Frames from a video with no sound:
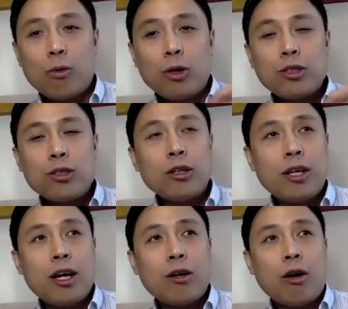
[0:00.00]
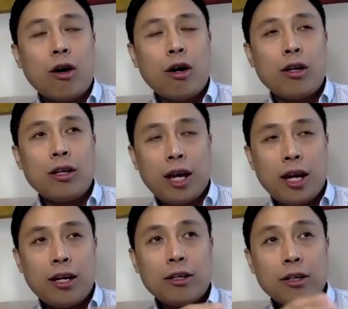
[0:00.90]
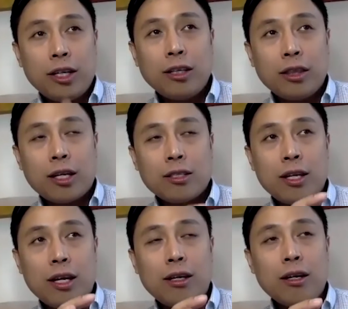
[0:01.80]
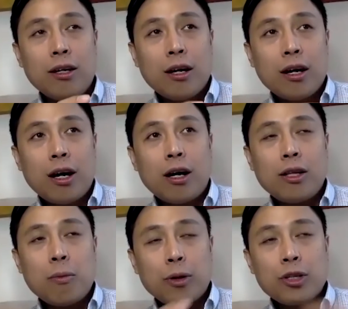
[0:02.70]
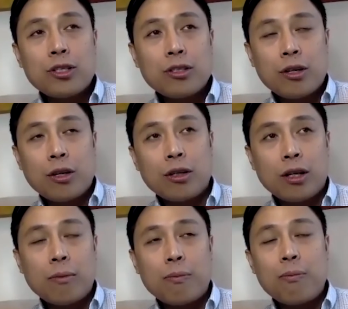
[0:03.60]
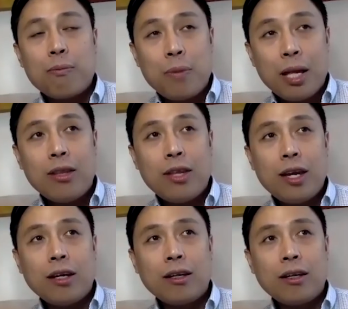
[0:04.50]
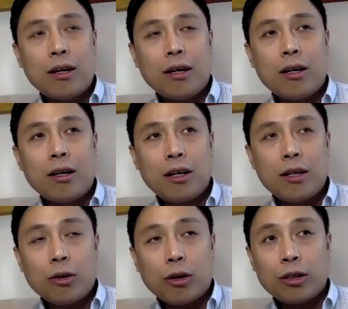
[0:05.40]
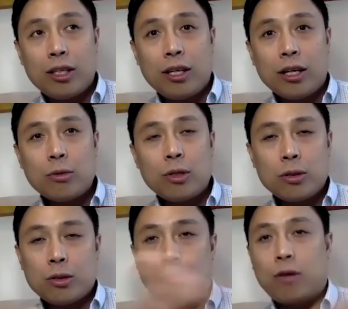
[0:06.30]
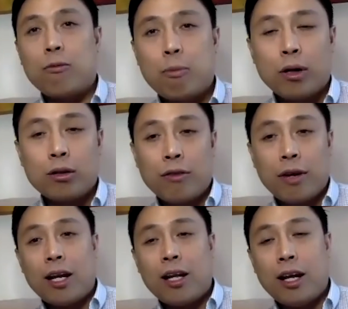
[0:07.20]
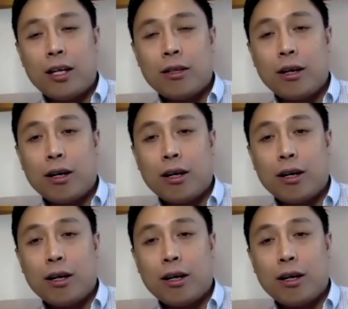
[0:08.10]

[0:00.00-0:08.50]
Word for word: What's your take on a REIT as they purchased another building in Ortigas, which was part of Ayala Land